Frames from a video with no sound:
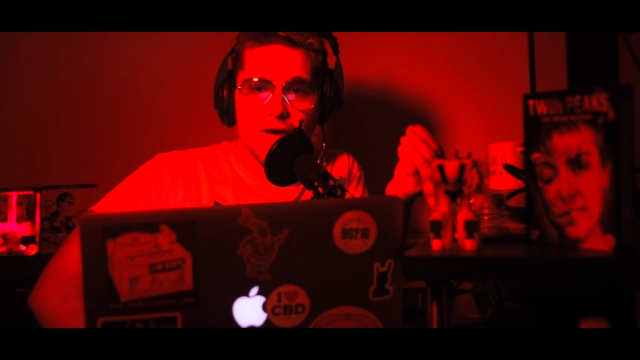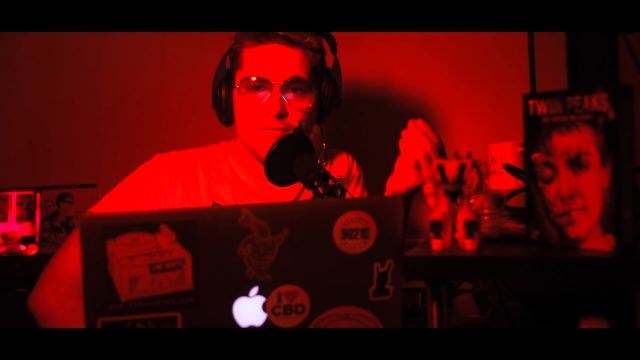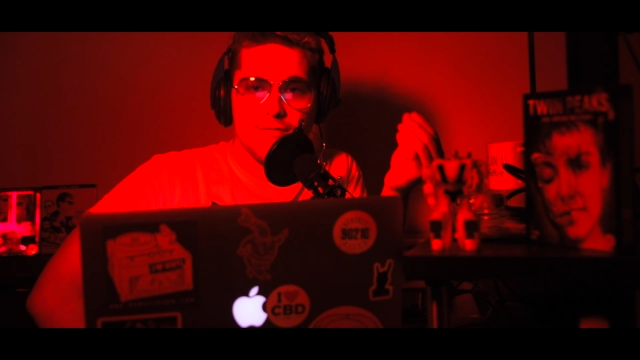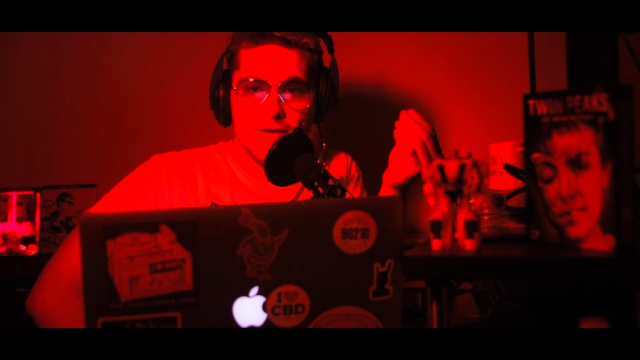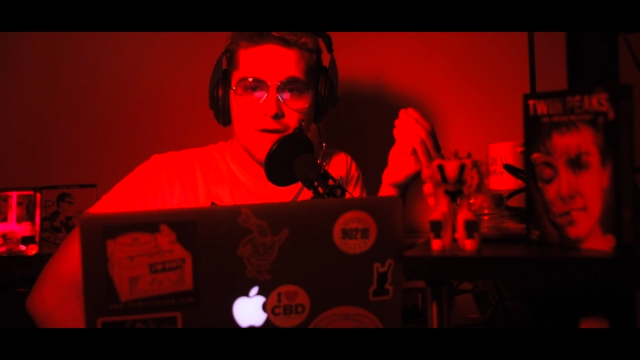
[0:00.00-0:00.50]

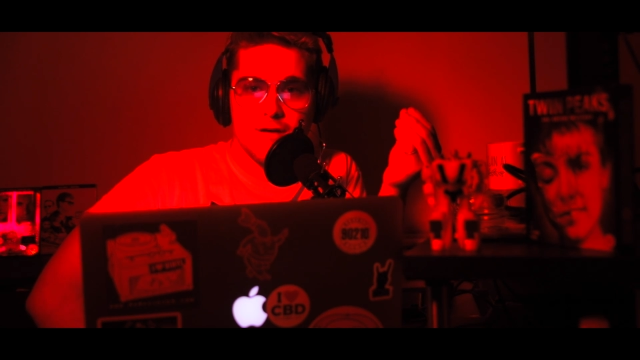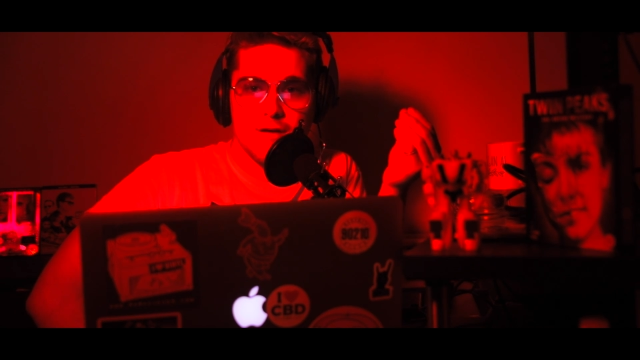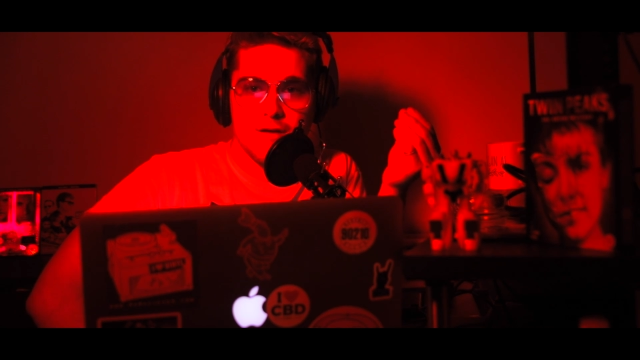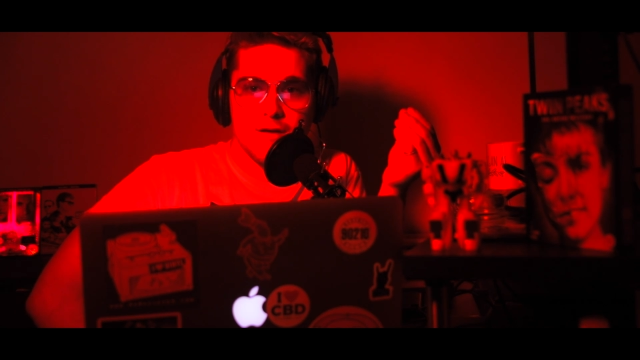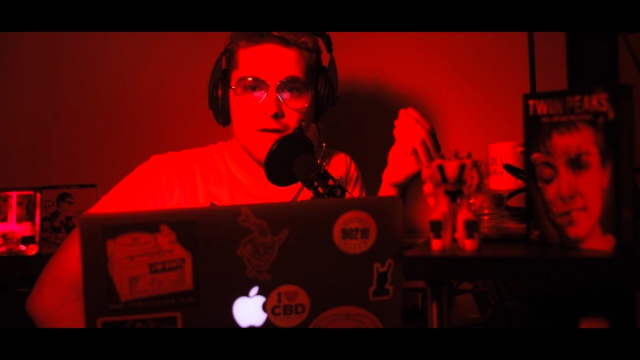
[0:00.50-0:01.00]
have
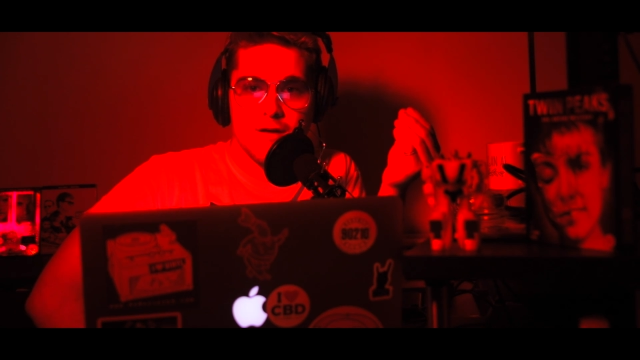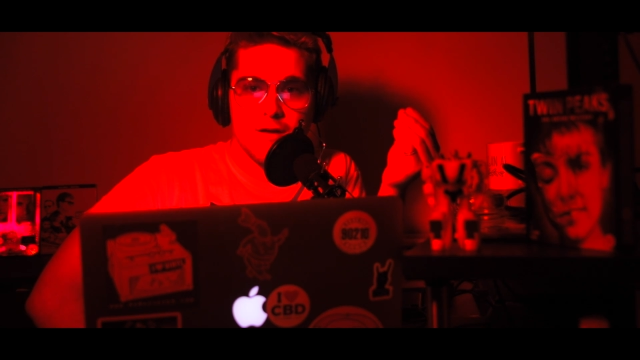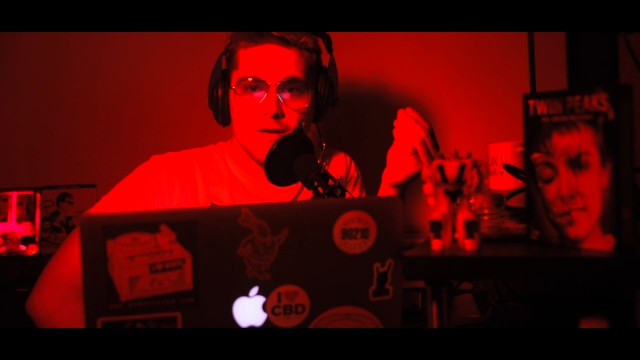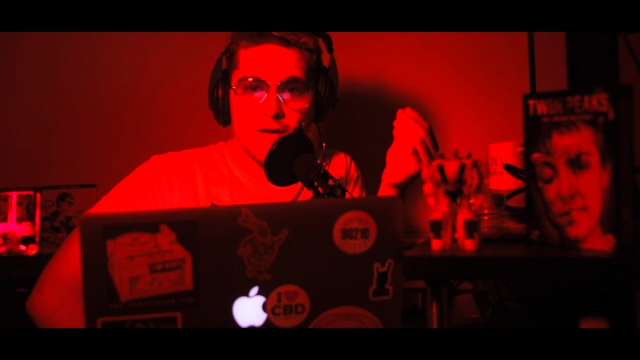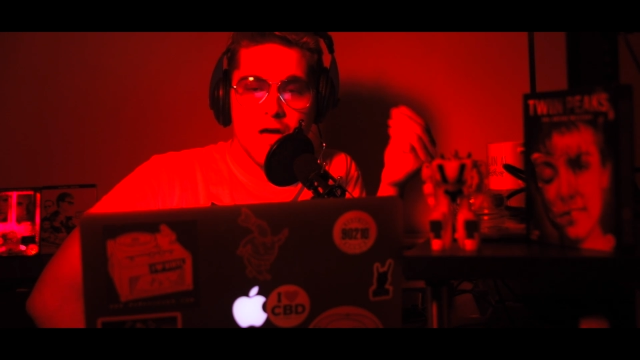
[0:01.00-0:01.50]

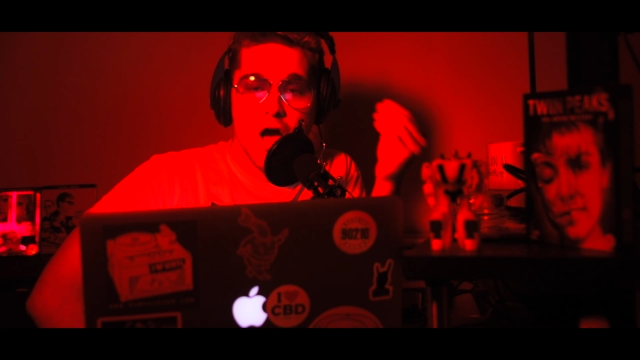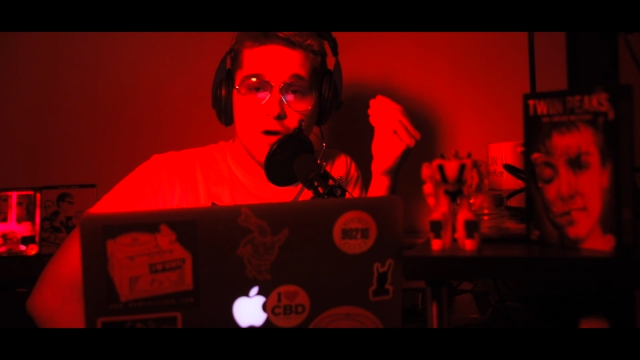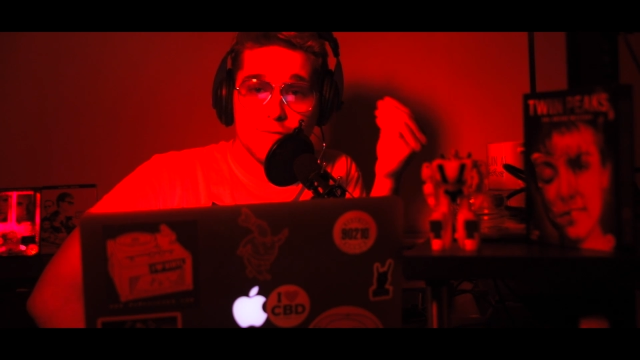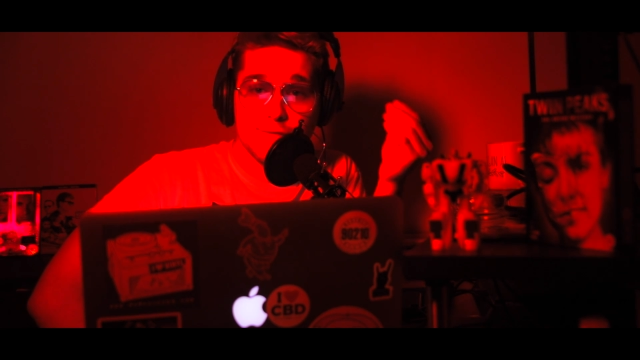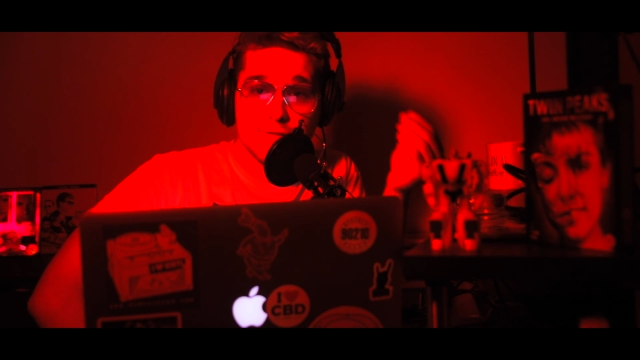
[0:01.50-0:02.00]

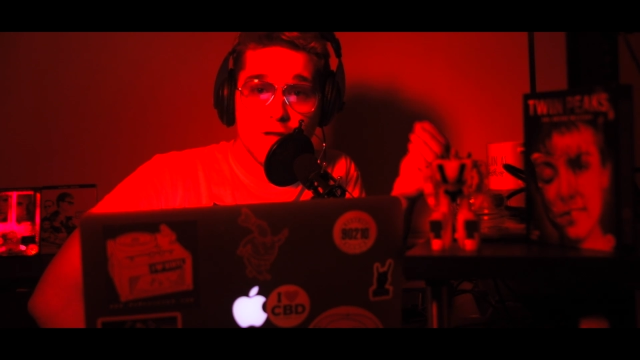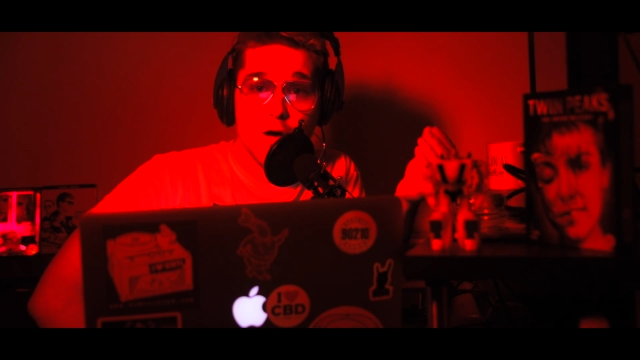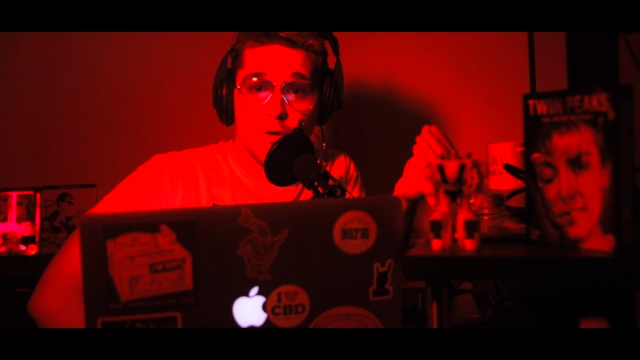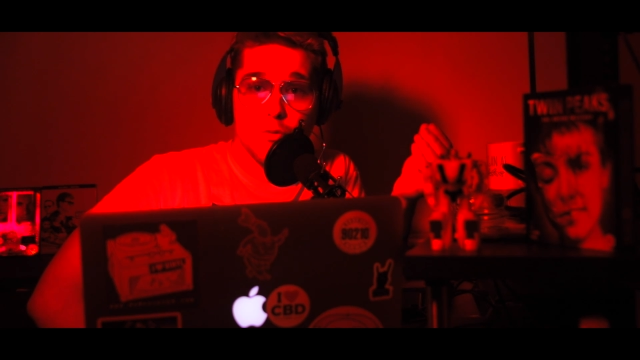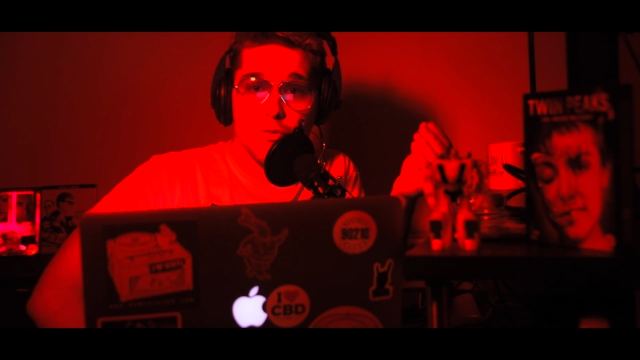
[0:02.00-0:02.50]
a
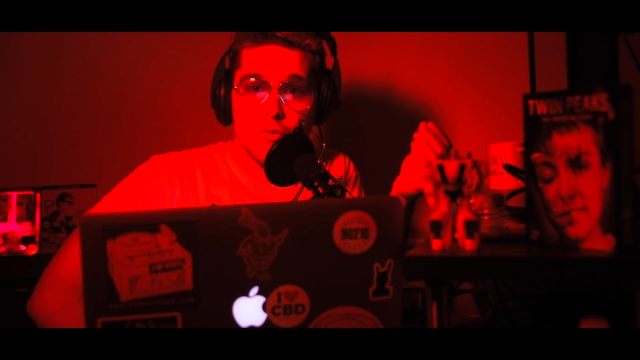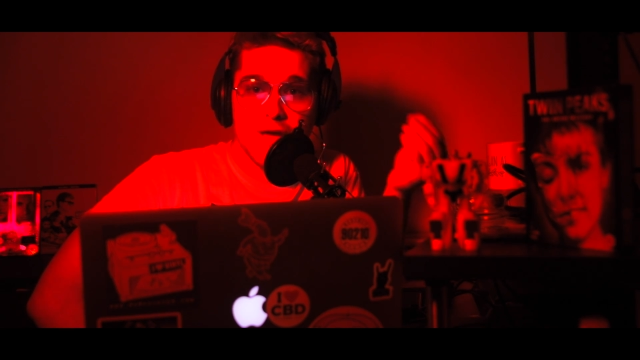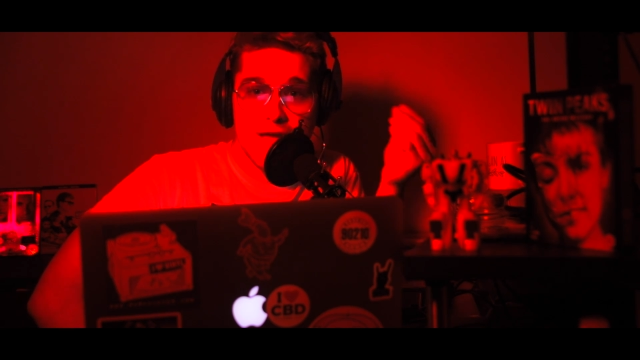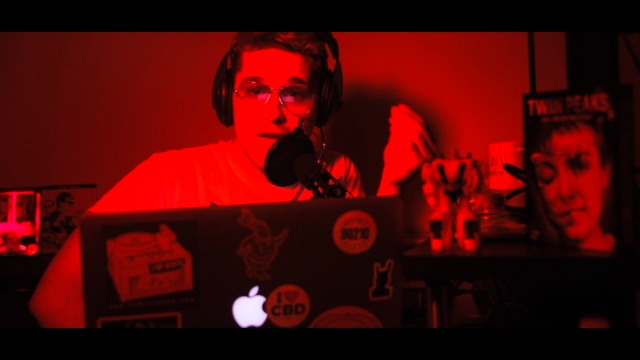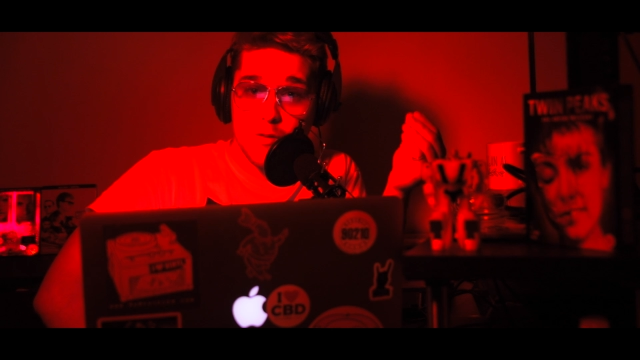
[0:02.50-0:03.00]
flow